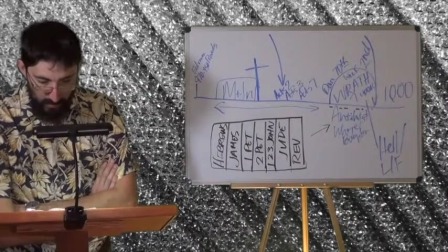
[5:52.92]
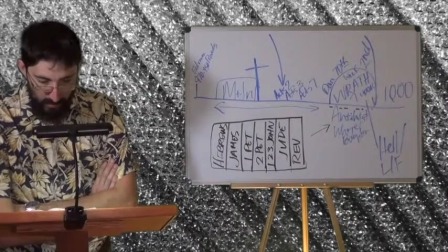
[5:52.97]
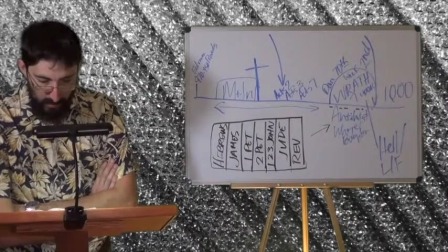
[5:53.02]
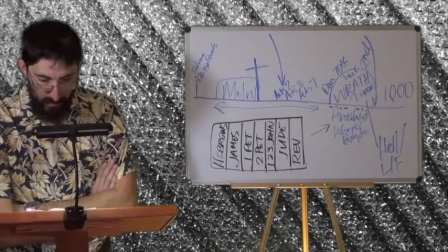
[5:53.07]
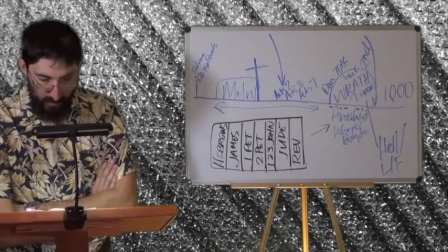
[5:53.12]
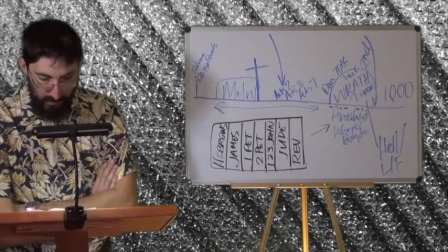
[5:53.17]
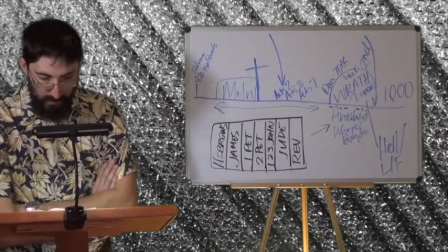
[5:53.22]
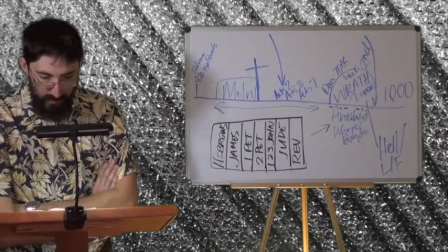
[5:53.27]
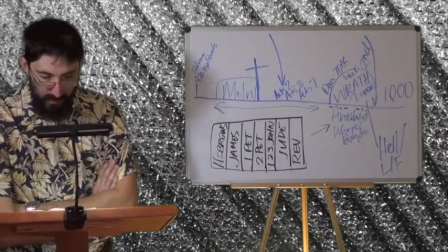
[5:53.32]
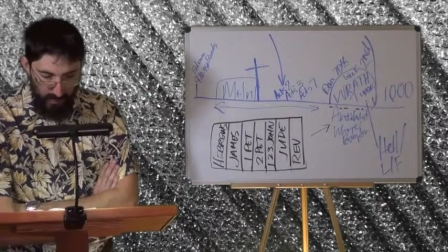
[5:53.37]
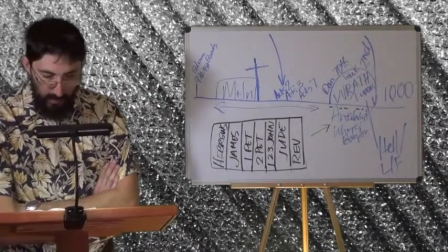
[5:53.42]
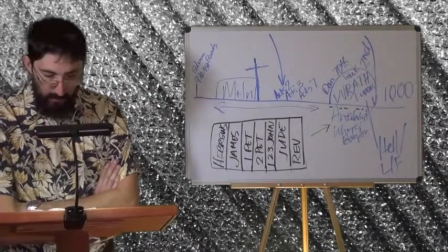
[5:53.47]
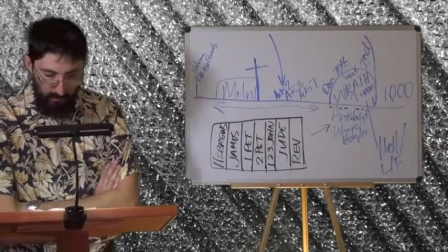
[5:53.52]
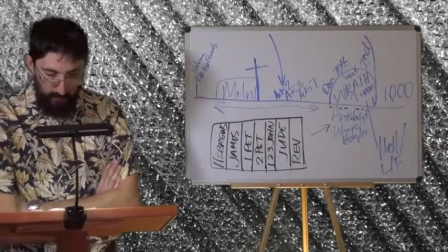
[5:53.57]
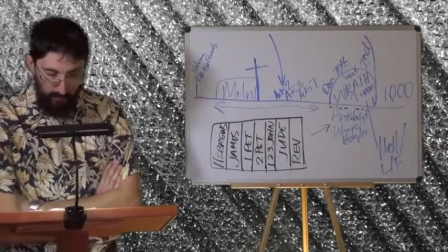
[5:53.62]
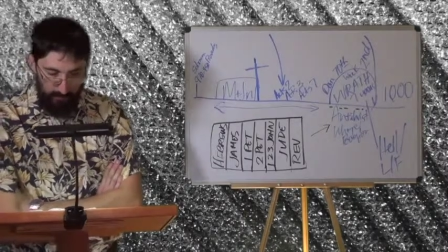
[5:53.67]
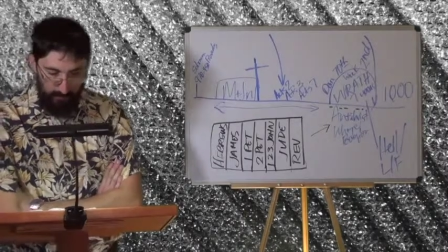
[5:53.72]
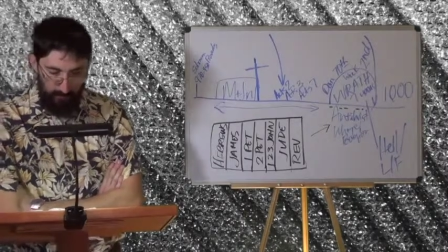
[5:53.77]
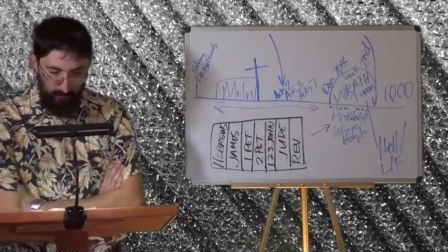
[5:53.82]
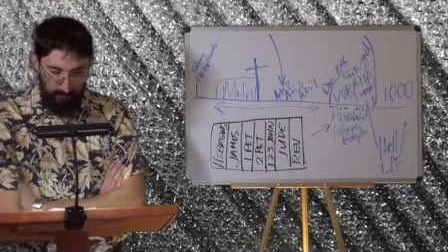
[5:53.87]
lest thou
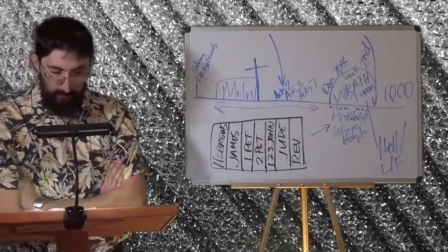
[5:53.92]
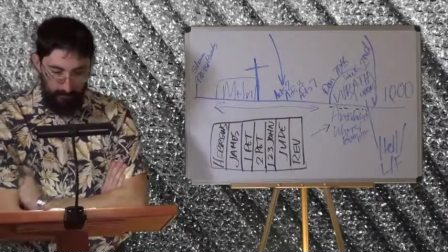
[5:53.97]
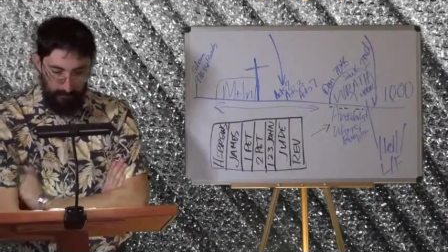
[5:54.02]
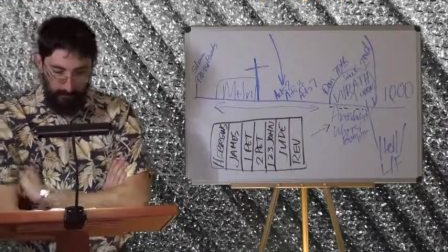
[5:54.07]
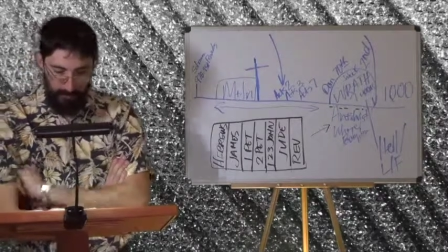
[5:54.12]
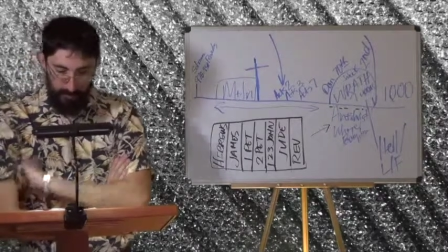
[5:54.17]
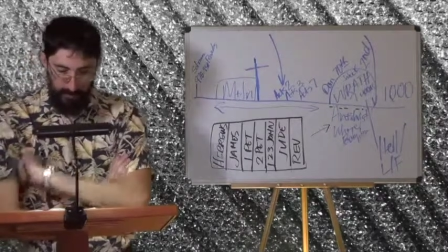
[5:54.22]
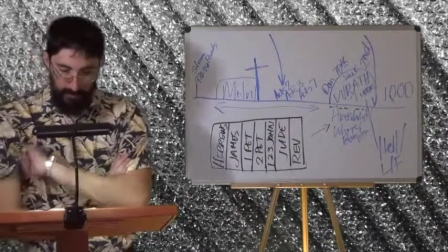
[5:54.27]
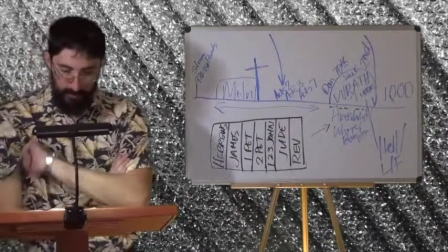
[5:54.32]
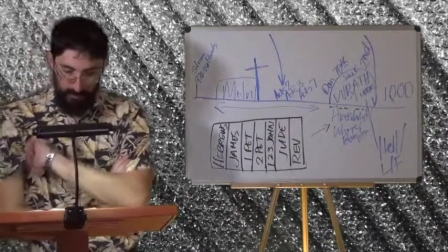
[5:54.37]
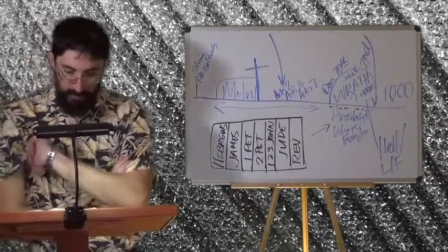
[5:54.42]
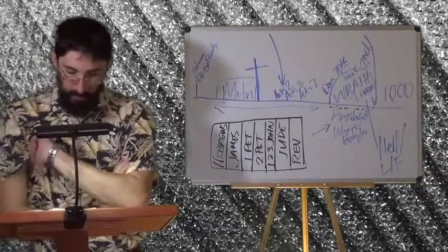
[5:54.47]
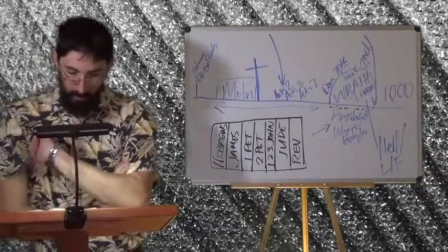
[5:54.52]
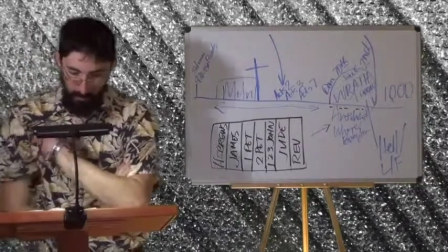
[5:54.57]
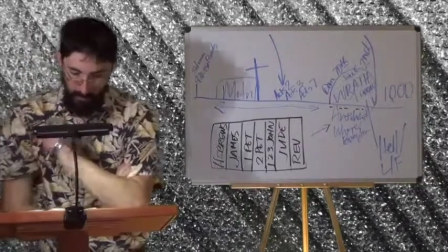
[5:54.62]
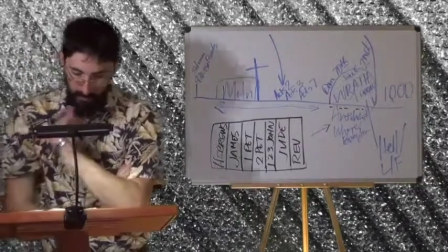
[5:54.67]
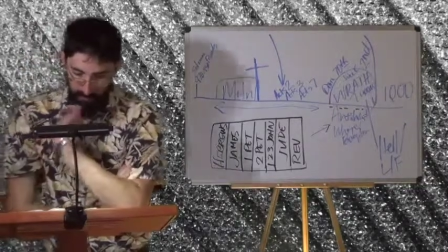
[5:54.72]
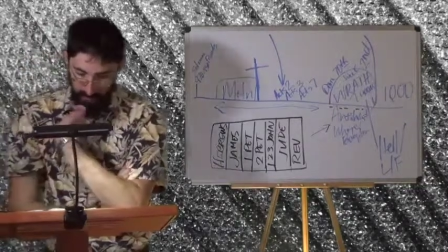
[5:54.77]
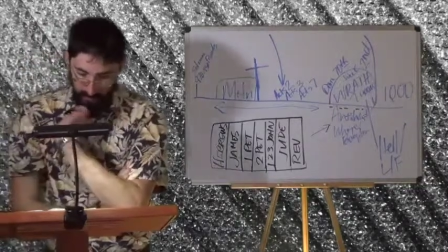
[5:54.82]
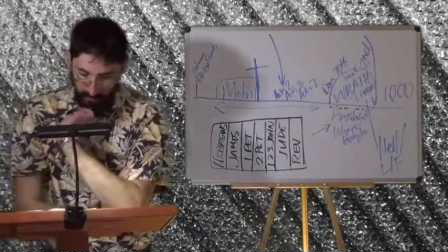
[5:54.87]
be filled
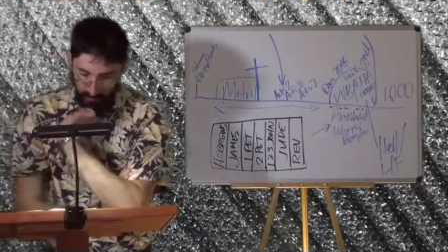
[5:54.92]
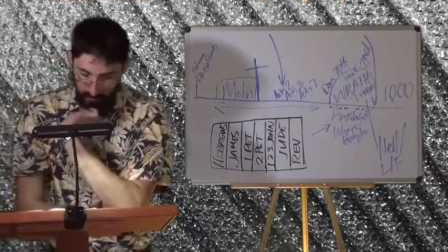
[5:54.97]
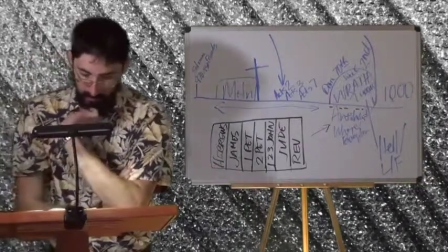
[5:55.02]
therewith and